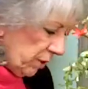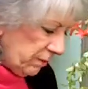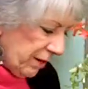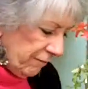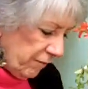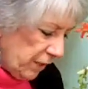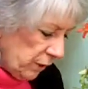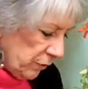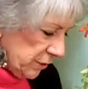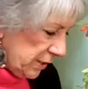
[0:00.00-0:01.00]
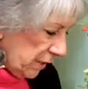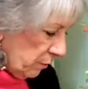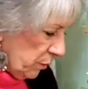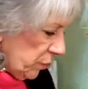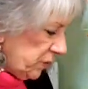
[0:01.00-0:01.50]
run my fingers
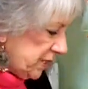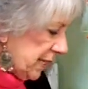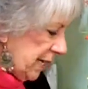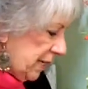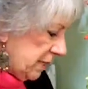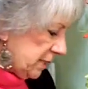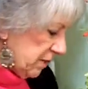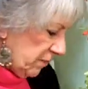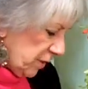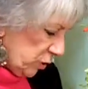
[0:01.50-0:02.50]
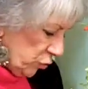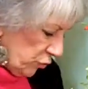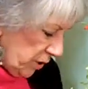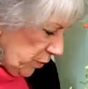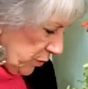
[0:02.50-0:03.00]
down both sides of my
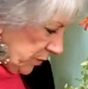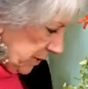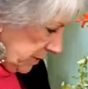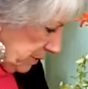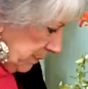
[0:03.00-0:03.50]
streamers,